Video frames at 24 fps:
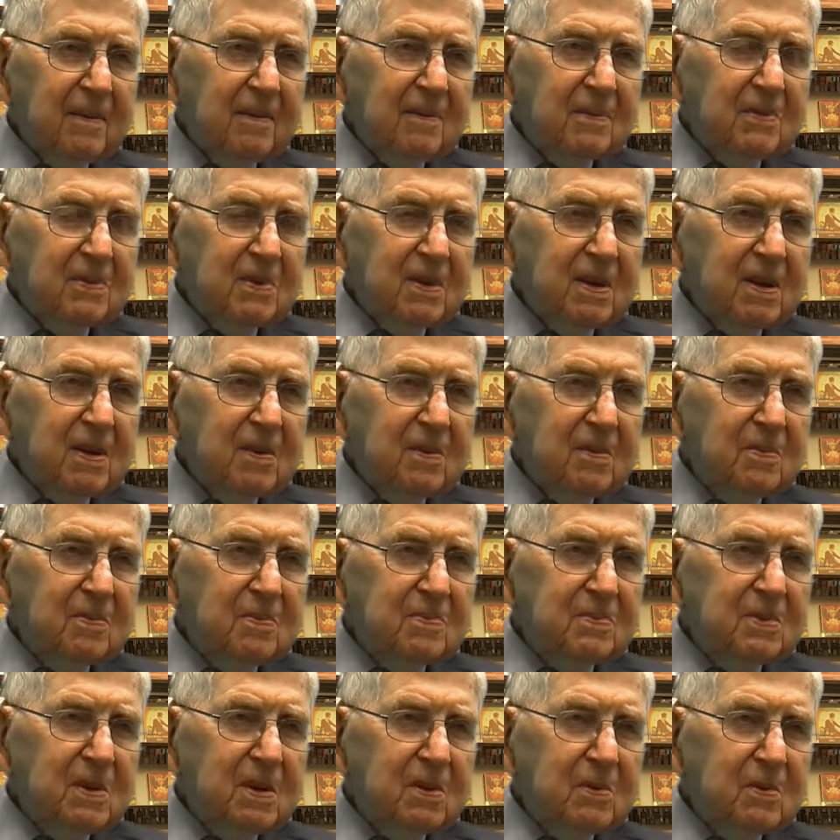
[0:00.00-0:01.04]

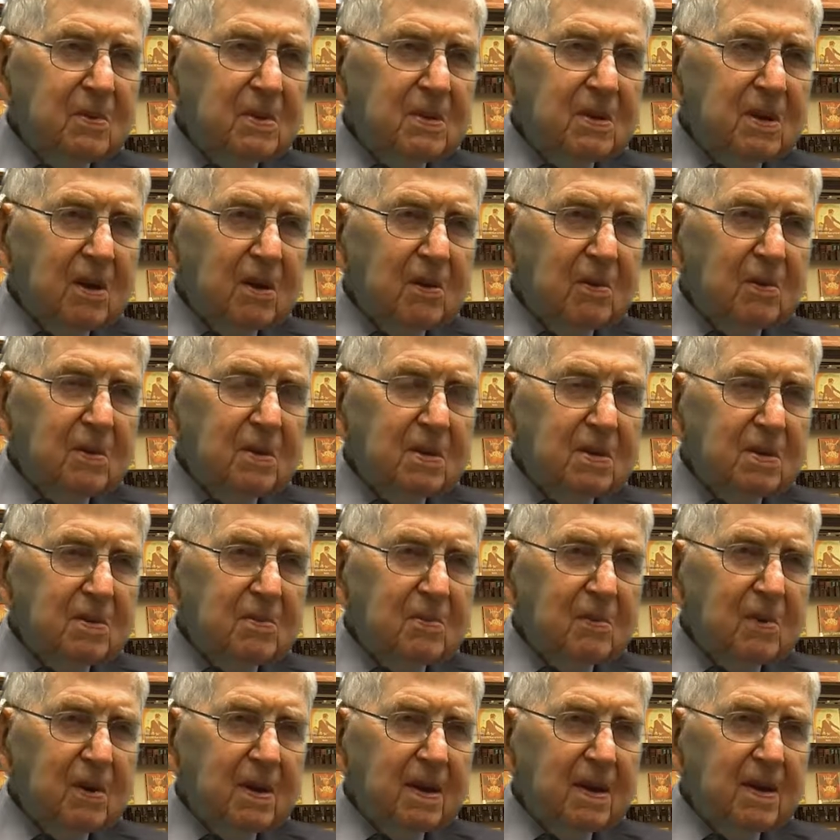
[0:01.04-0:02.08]
She was always
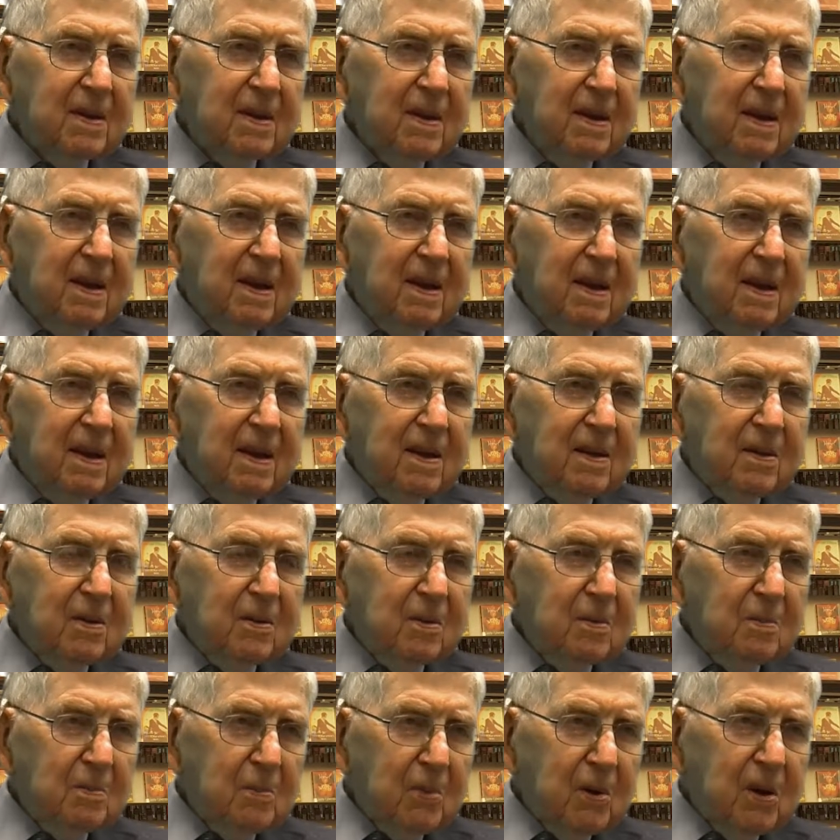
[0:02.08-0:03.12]
one
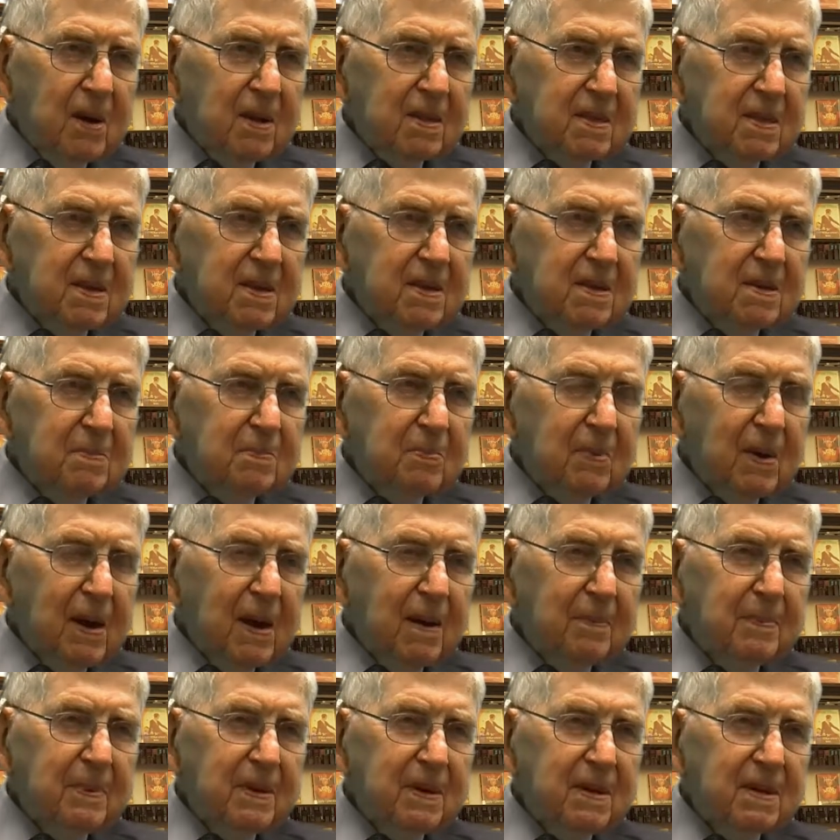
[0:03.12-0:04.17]
who brought these
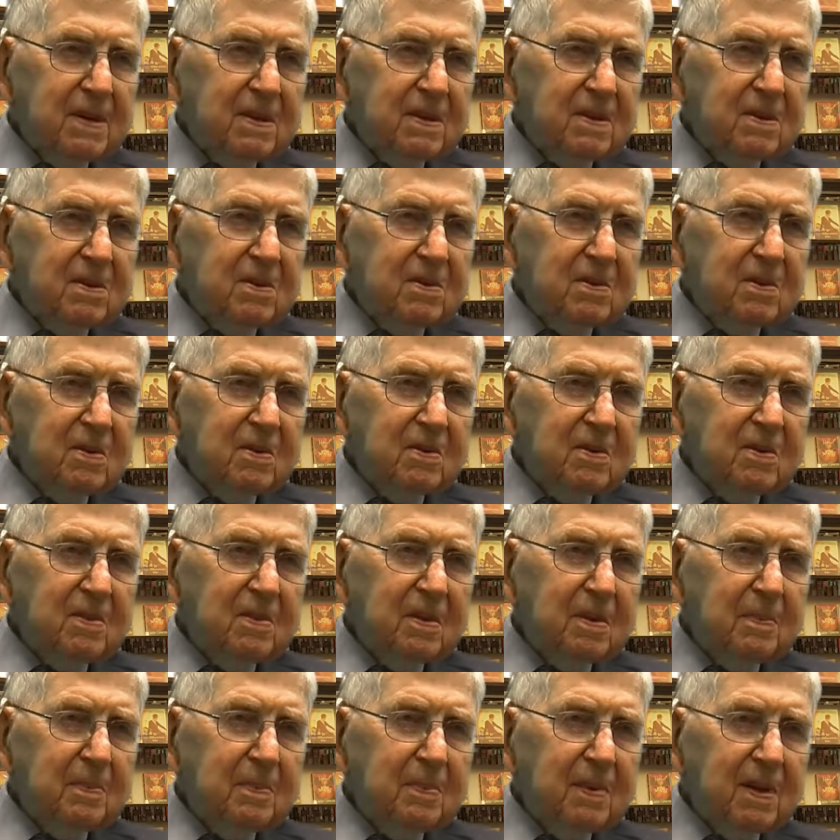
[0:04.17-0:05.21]
properties to
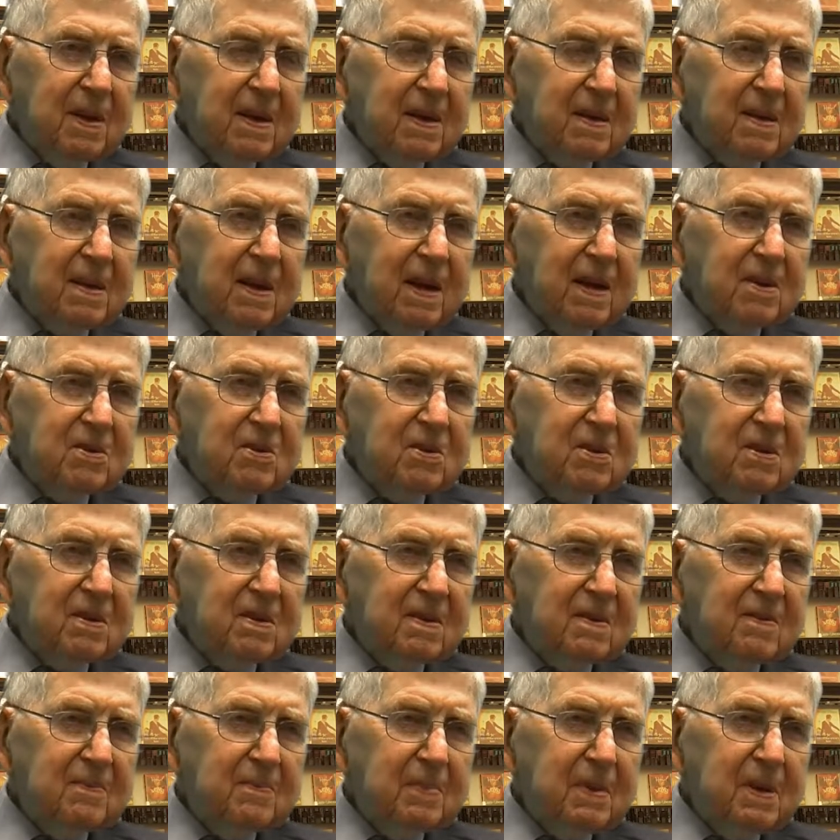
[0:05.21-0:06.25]
the attention
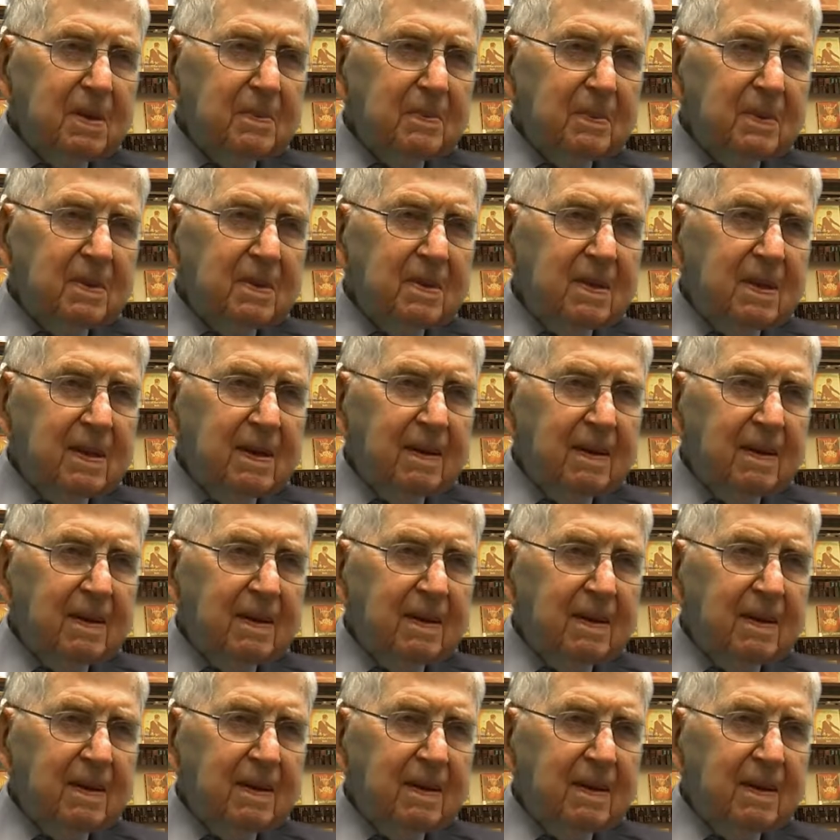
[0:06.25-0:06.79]
of people